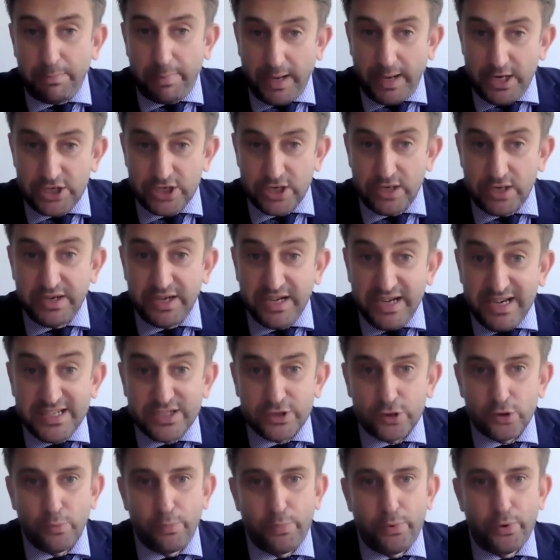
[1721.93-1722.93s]
patients need
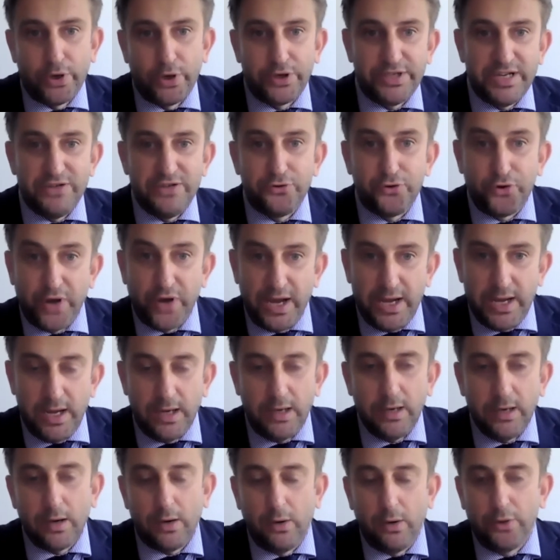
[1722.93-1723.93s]
support and
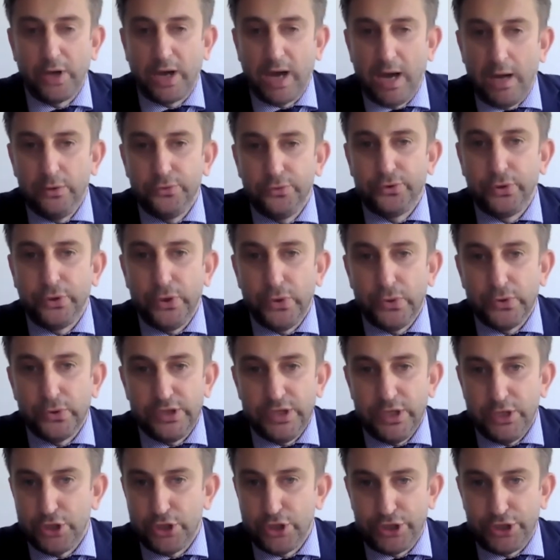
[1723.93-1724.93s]
training on how to use
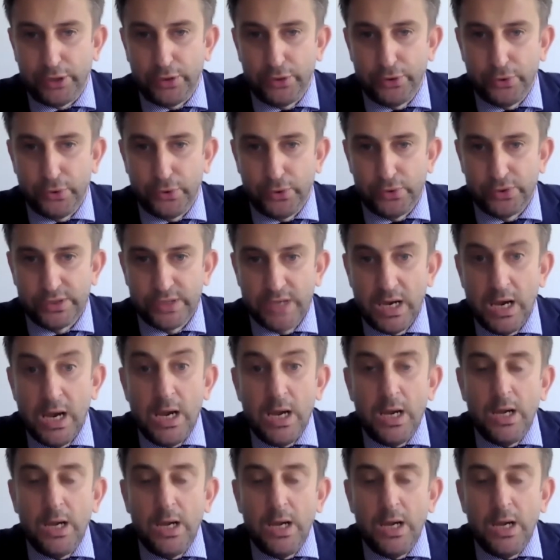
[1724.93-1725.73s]
digital tools.